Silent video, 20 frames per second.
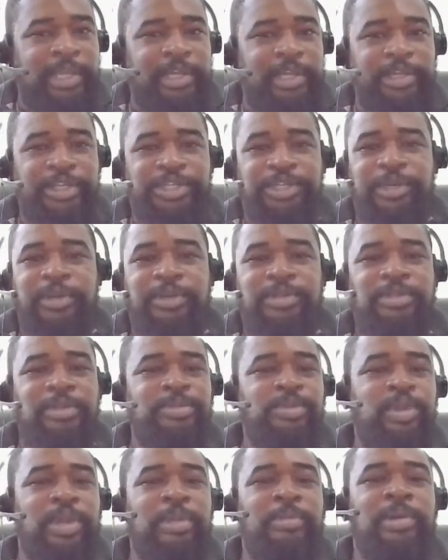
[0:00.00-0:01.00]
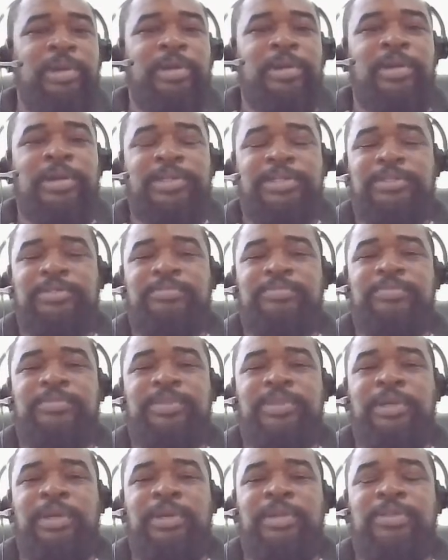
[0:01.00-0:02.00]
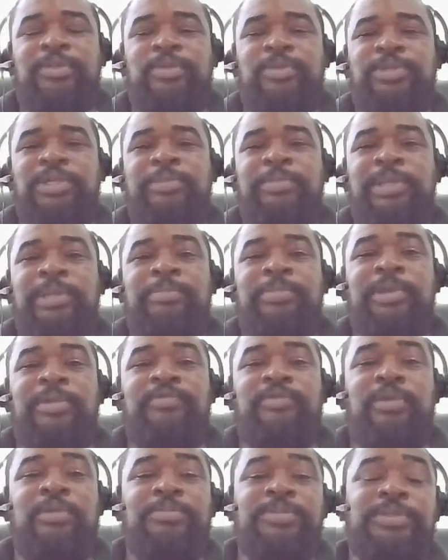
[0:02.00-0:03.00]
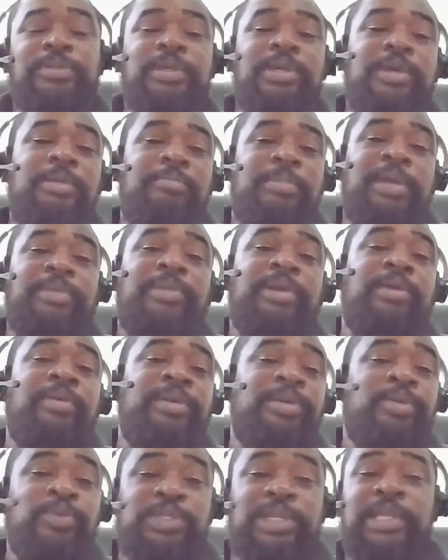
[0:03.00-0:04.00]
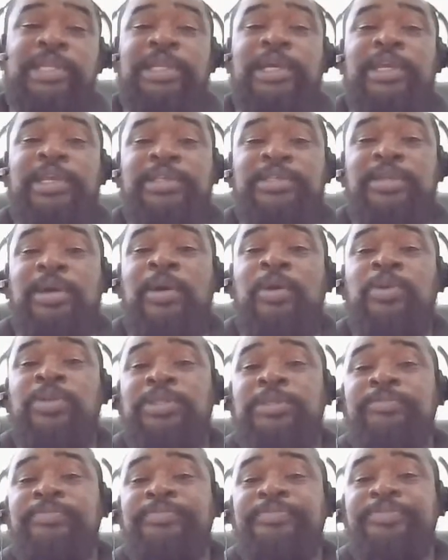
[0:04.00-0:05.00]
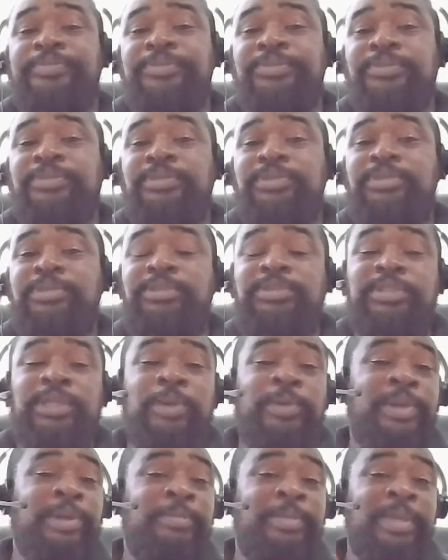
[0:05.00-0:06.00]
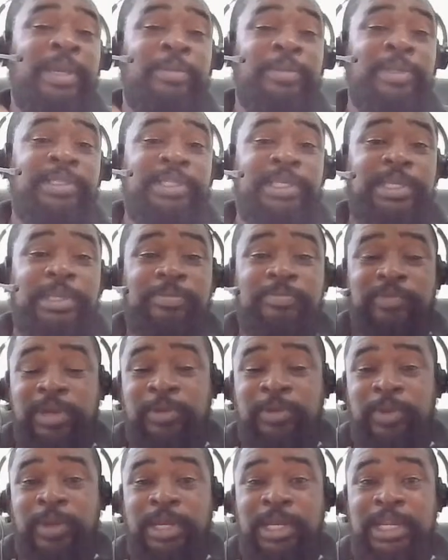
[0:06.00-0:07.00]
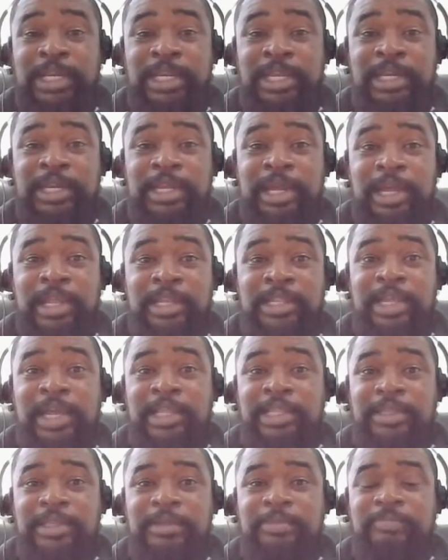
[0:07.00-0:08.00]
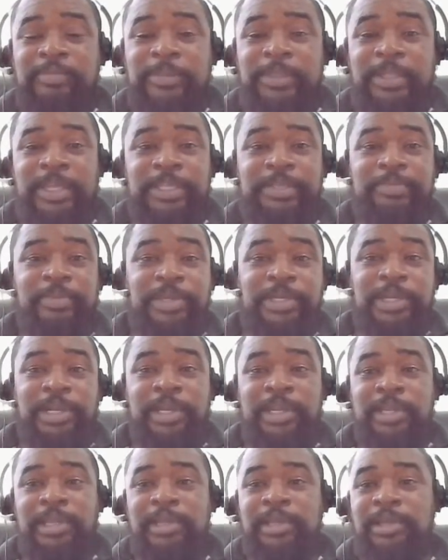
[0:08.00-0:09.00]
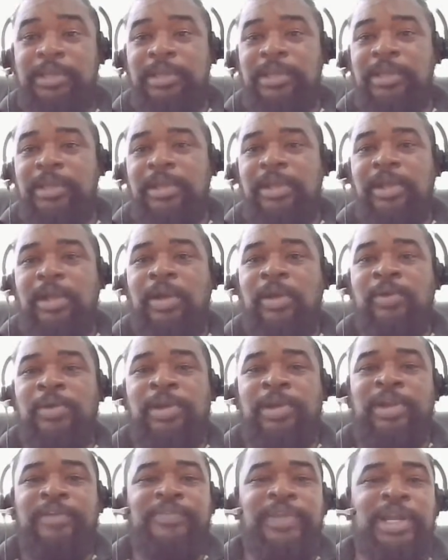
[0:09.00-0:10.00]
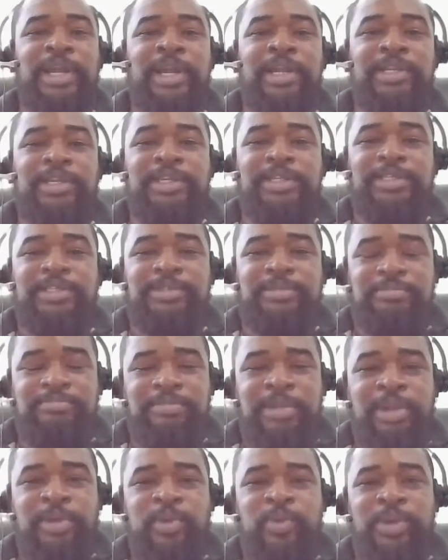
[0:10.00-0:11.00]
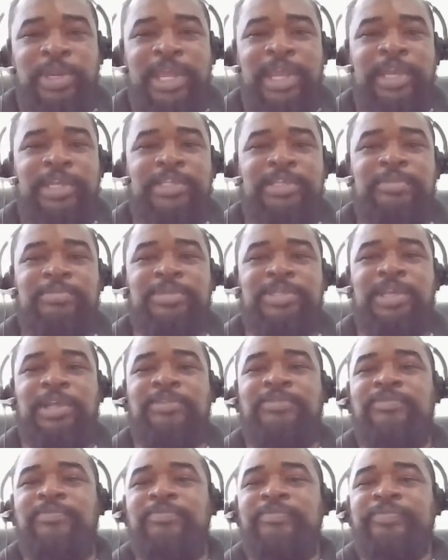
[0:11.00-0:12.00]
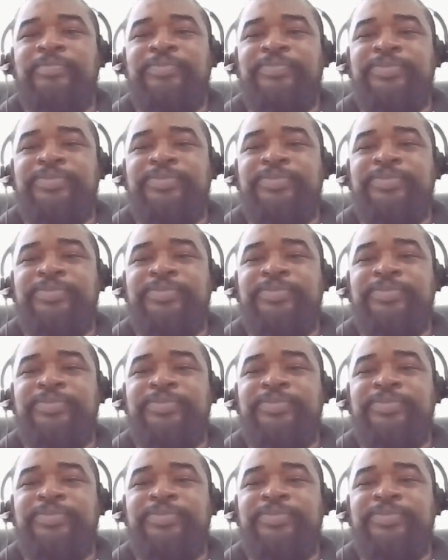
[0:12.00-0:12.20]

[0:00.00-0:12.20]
like, share, subscribe across all the social media platforms. By the way, our newsletter is out. I want to big up the team for the work they did on that, especially our graphic artist, Maroon X himself,